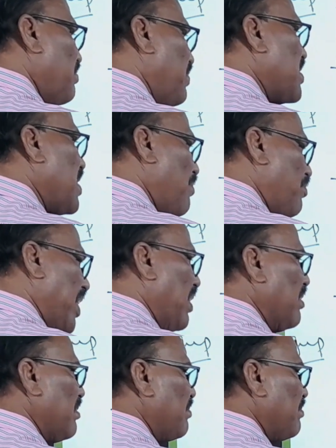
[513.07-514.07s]
for
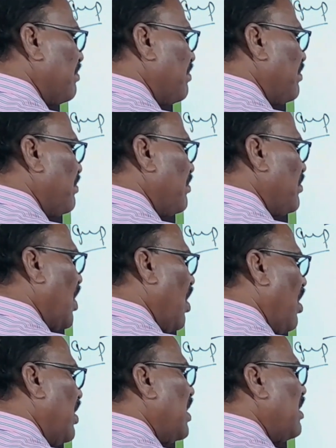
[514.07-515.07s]
something.
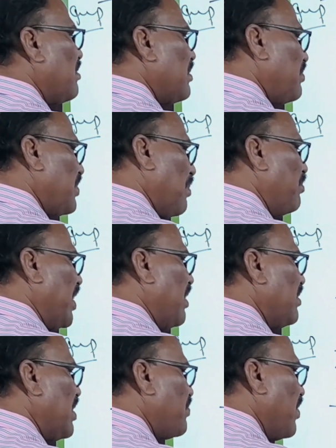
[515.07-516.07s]
Order
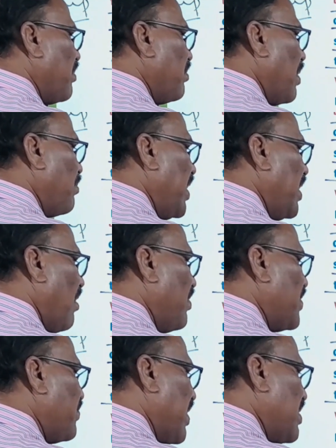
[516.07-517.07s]
something. This for, the meaning of
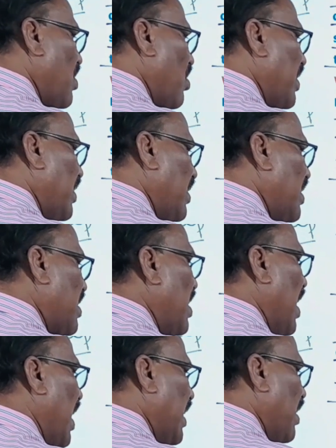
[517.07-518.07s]
this for is already in this,
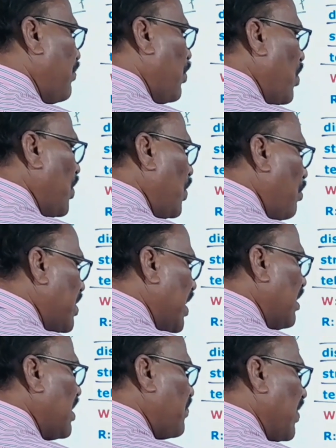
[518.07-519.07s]
and therefore
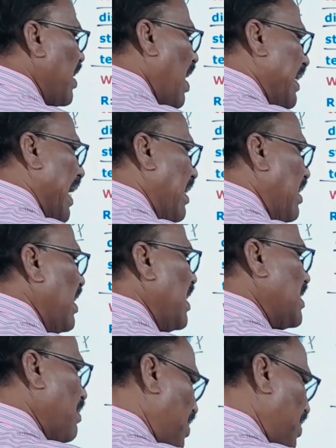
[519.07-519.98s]
using this for again is a